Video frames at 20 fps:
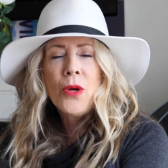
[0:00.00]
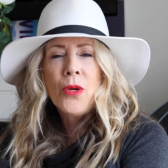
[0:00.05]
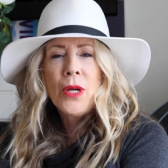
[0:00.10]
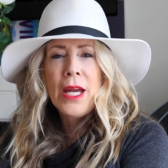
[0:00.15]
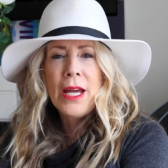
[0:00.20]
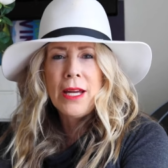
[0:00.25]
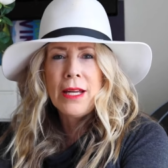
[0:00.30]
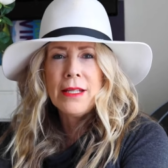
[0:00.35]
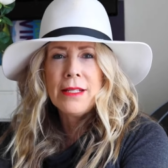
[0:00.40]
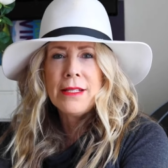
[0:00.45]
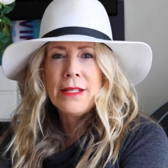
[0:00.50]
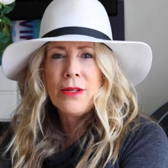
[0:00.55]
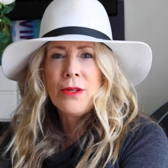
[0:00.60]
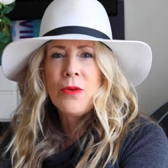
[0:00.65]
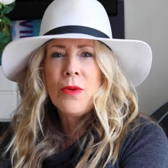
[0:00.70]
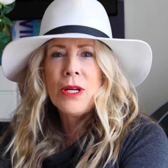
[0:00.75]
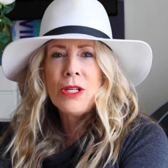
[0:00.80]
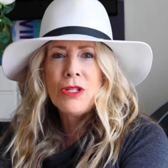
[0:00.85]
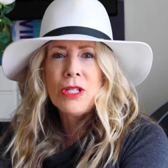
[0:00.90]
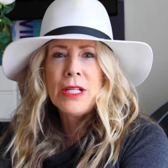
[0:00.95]
Okay, so
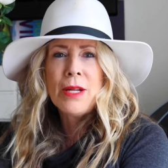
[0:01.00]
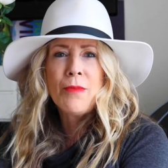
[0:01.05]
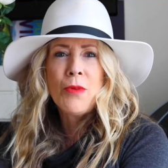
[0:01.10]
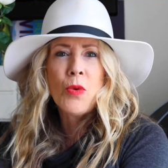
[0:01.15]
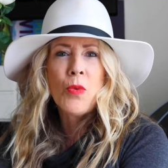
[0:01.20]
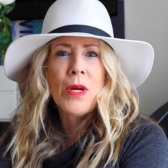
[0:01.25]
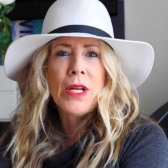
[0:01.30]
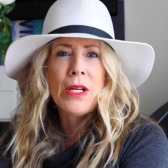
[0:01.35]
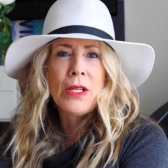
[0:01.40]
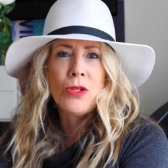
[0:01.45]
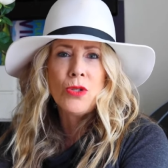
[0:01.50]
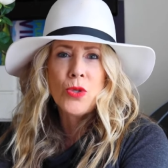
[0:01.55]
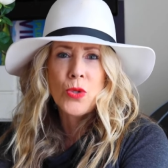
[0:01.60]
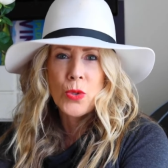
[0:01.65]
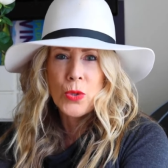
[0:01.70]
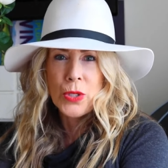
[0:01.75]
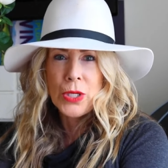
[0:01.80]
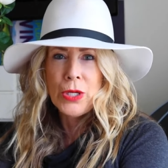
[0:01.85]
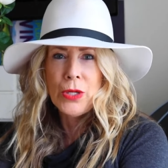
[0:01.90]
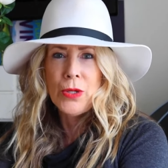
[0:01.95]
question number one on
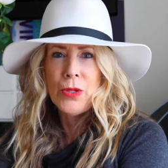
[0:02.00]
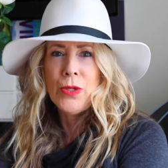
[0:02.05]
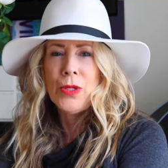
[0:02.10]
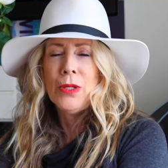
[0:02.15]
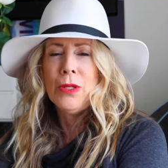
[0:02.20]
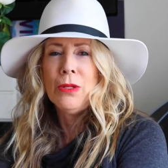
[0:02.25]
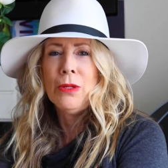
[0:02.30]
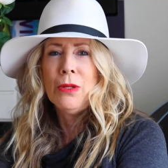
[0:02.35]
Douro.